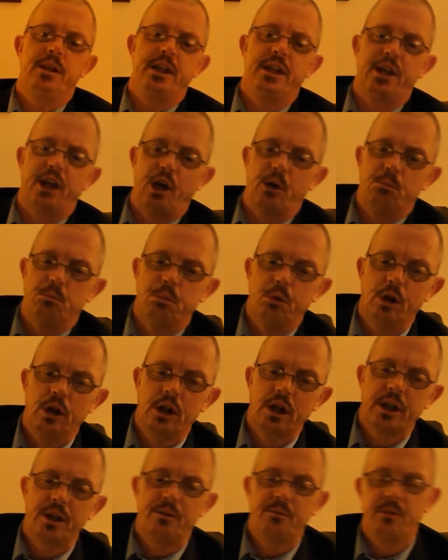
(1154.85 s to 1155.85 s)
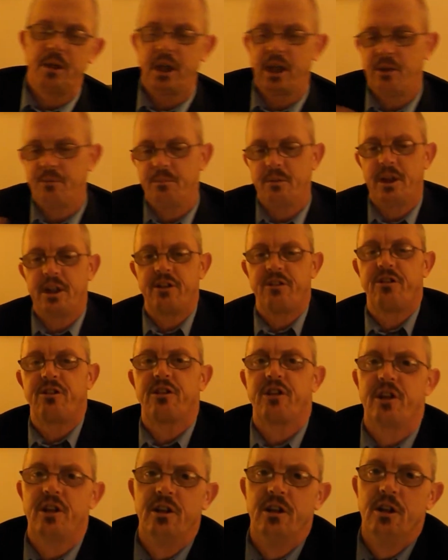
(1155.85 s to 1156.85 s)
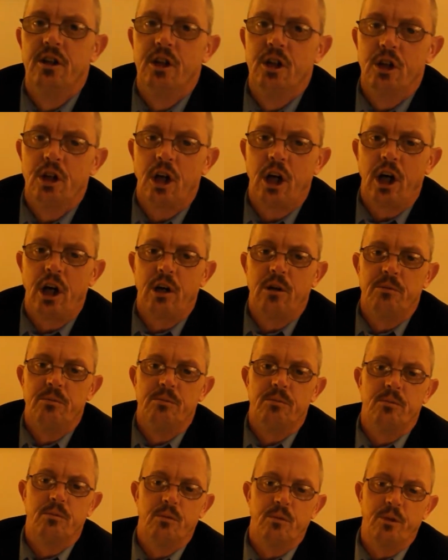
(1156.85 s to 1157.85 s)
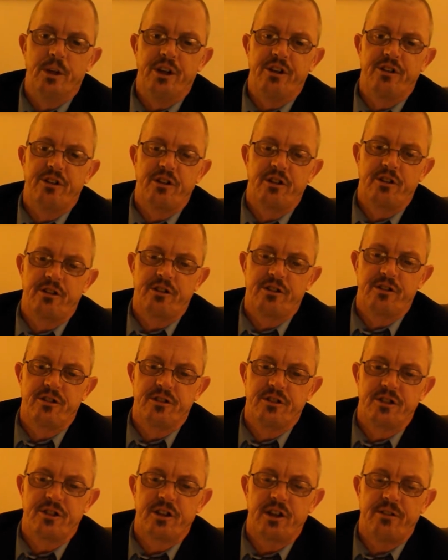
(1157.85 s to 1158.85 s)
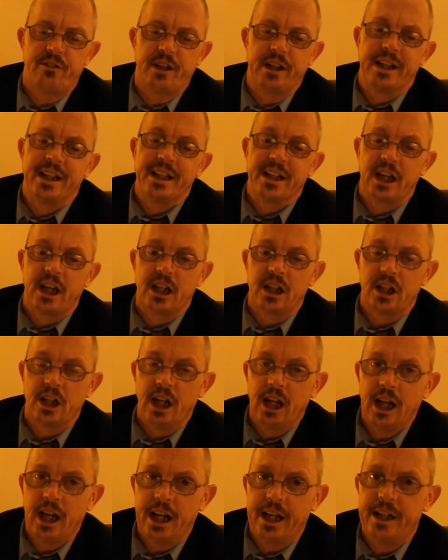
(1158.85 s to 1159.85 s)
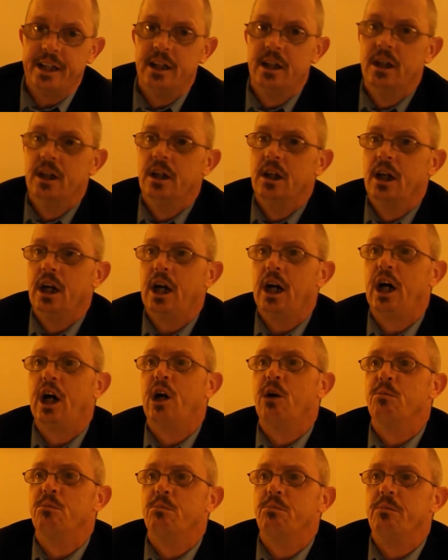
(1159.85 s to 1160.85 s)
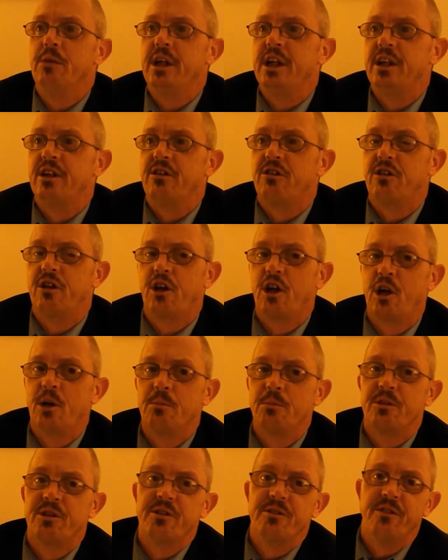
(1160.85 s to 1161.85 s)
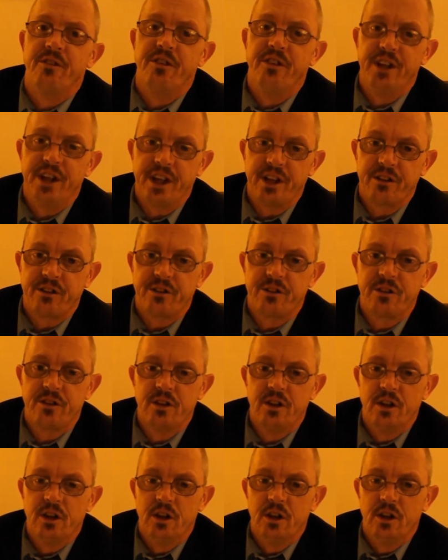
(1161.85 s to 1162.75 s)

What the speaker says: in our book and much of the research and stuff I did online in terms of this